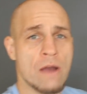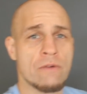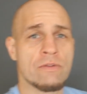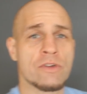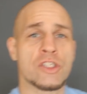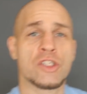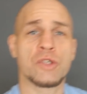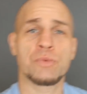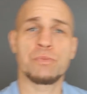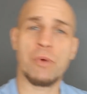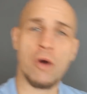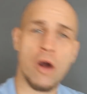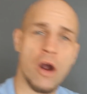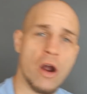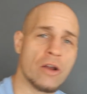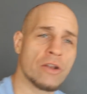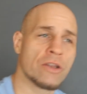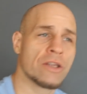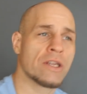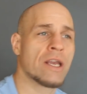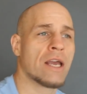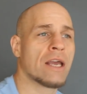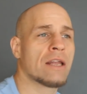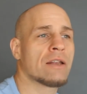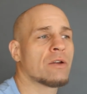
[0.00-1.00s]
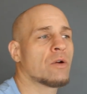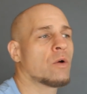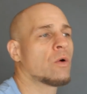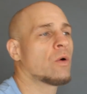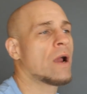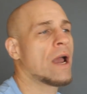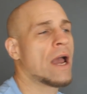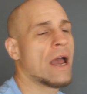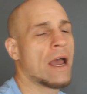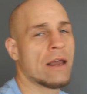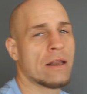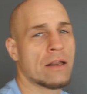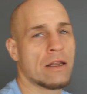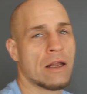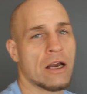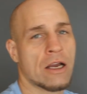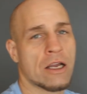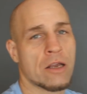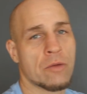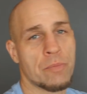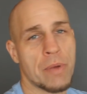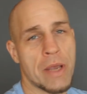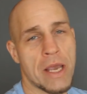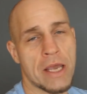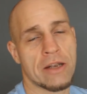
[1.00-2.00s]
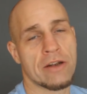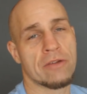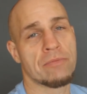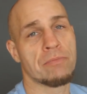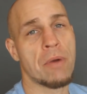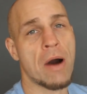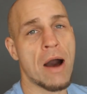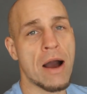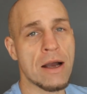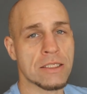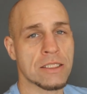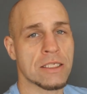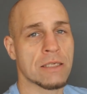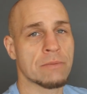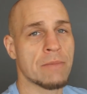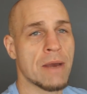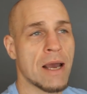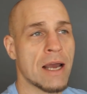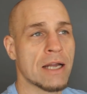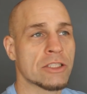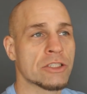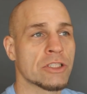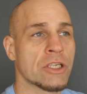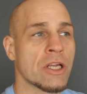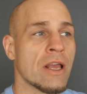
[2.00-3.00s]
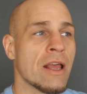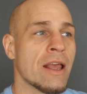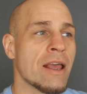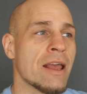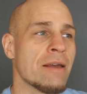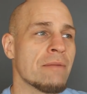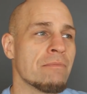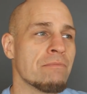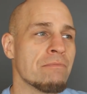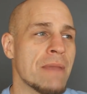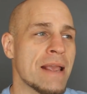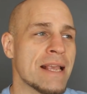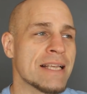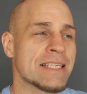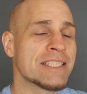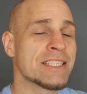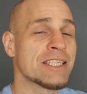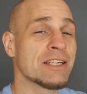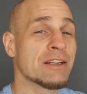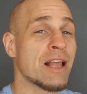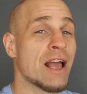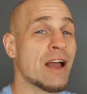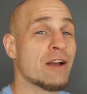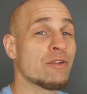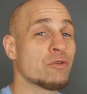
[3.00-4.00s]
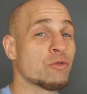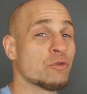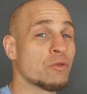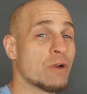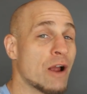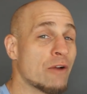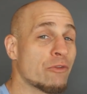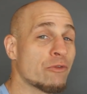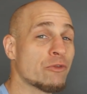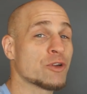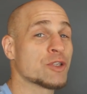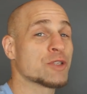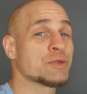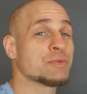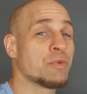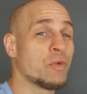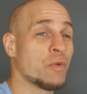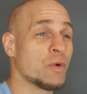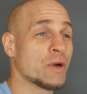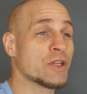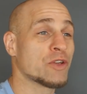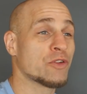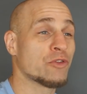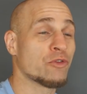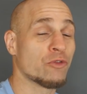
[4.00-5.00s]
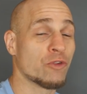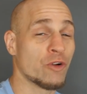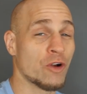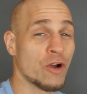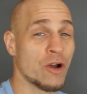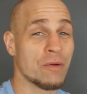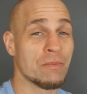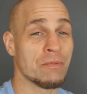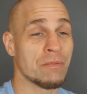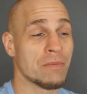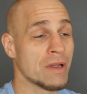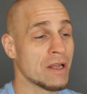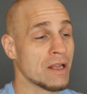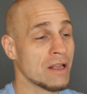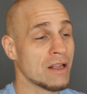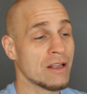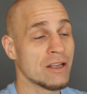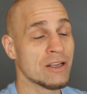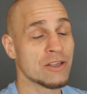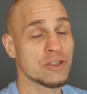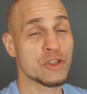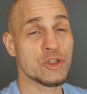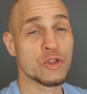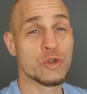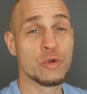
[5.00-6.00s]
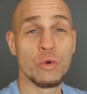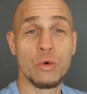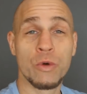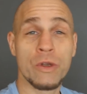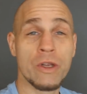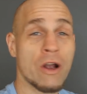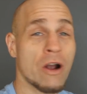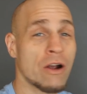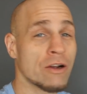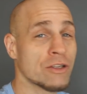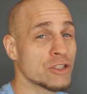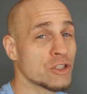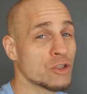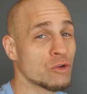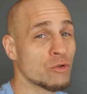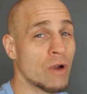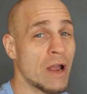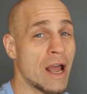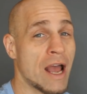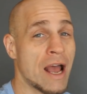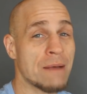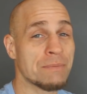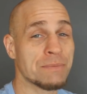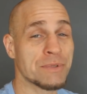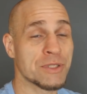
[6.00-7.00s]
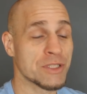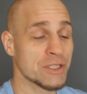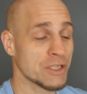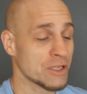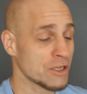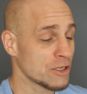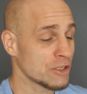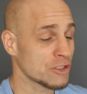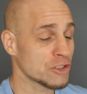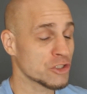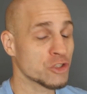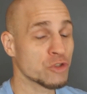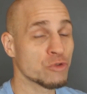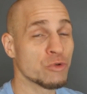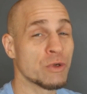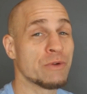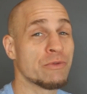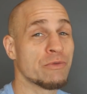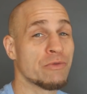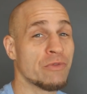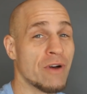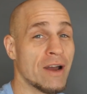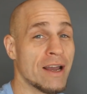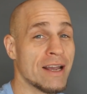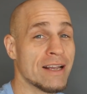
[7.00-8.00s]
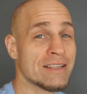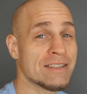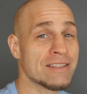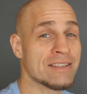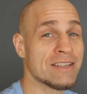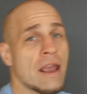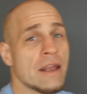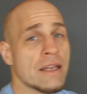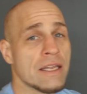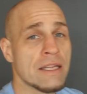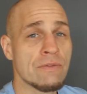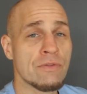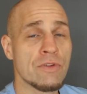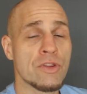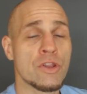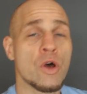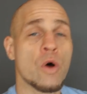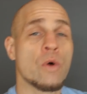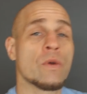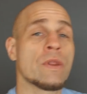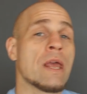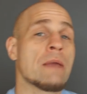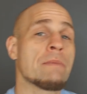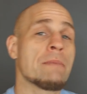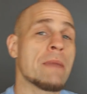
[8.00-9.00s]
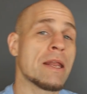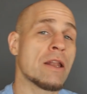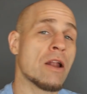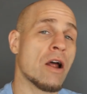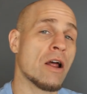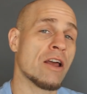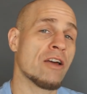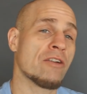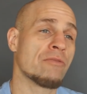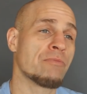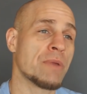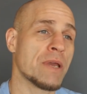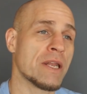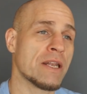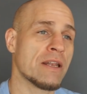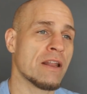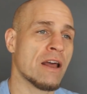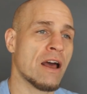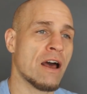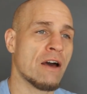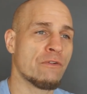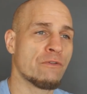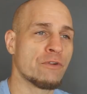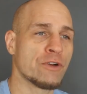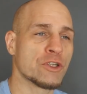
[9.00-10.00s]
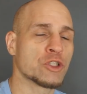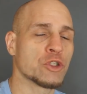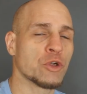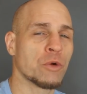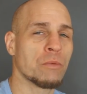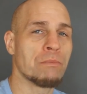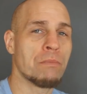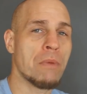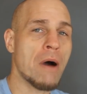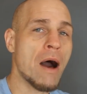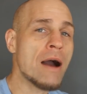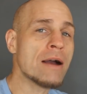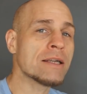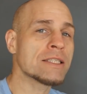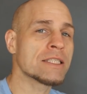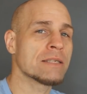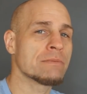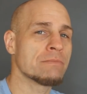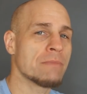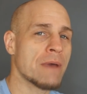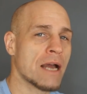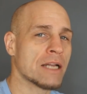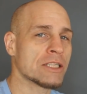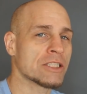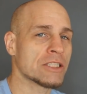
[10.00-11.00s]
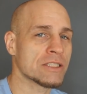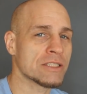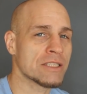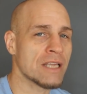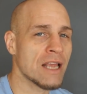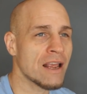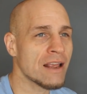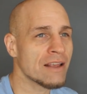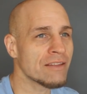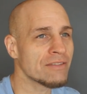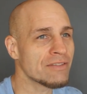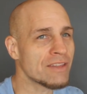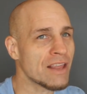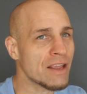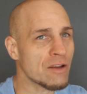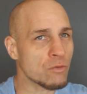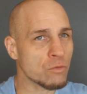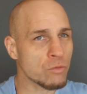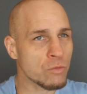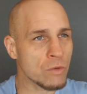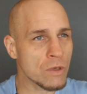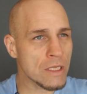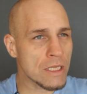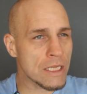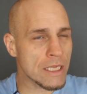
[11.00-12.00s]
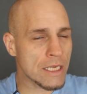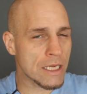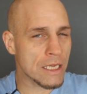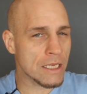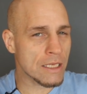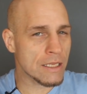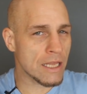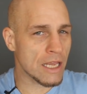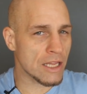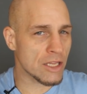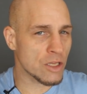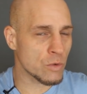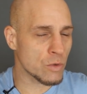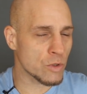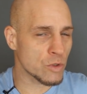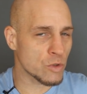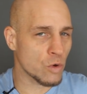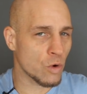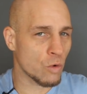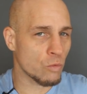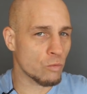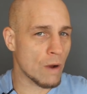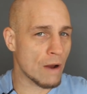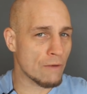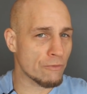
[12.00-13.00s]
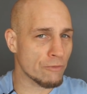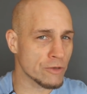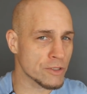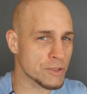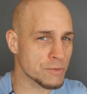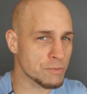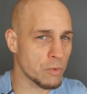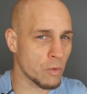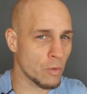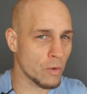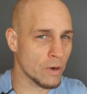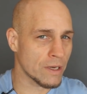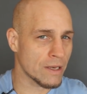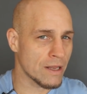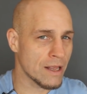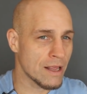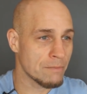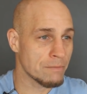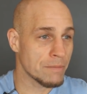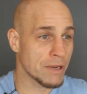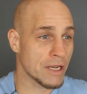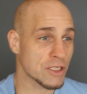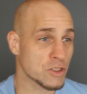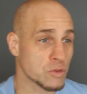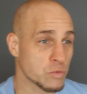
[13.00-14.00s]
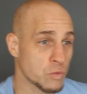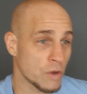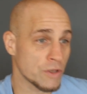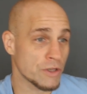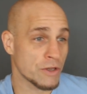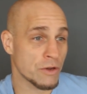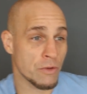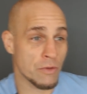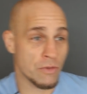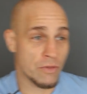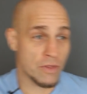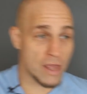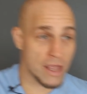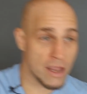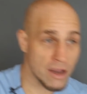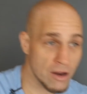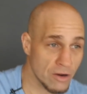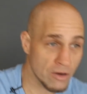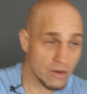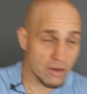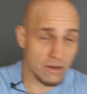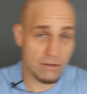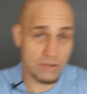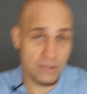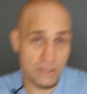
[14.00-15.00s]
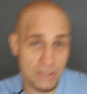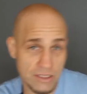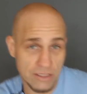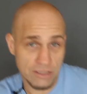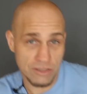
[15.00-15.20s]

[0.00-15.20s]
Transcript: haven't sparred yet or had a competitive boxing match may still have reference points from schoolyard scraps, street fights, and even though they may not have been official boxing matches, they really can get you into a reference point, because when you're there